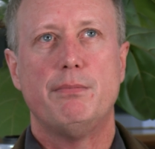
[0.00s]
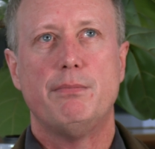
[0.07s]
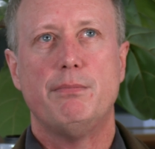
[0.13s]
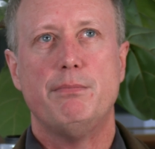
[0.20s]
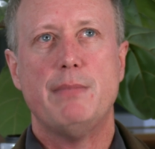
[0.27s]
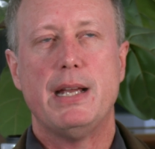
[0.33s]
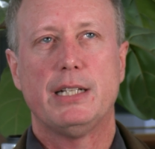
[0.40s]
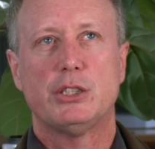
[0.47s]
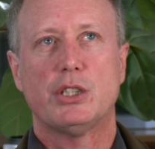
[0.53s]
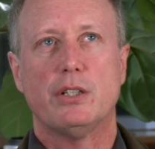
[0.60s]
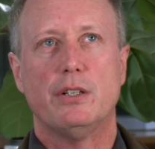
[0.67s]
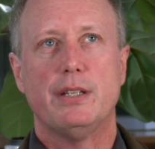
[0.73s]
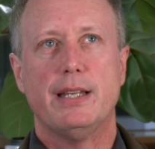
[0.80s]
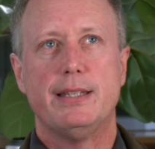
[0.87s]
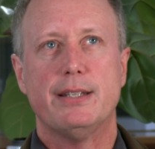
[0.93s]
make
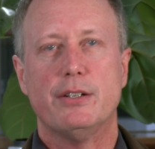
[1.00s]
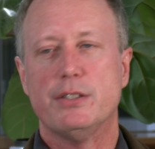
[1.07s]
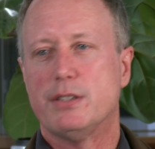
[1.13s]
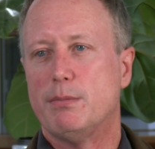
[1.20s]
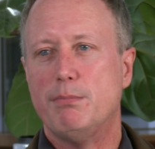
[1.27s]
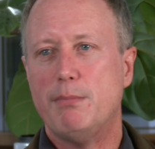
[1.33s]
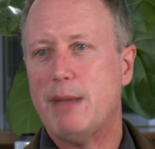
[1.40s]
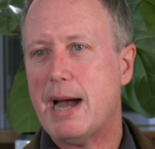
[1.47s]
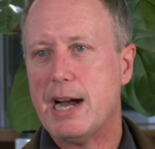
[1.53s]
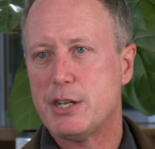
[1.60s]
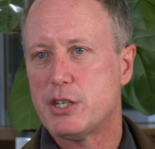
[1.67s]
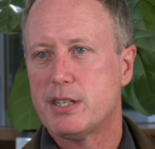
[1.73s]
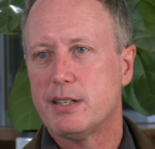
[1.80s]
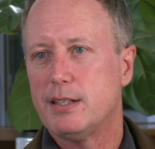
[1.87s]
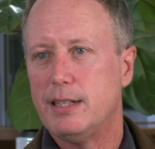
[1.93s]
sure that there's a
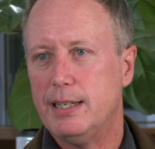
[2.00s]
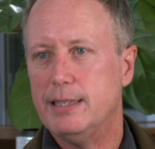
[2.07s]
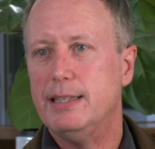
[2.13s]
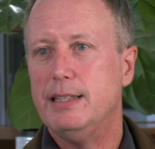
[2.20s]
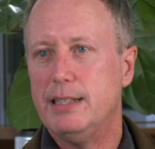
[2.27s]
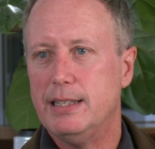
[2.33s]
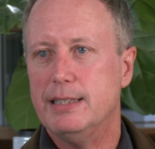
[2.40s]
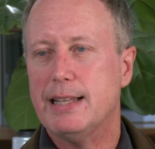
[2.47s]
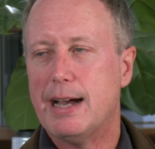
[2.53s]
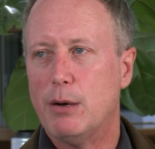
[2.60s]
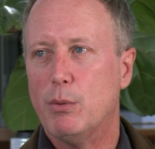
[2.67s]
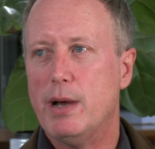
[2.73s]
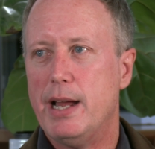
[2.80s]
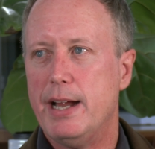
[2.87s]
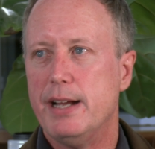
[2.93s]
match in that
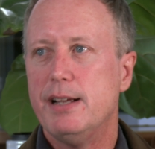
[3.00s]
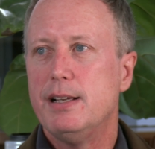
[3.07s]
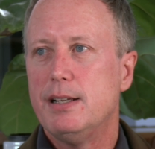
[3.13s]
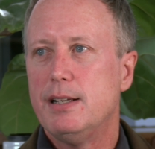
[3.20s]
way.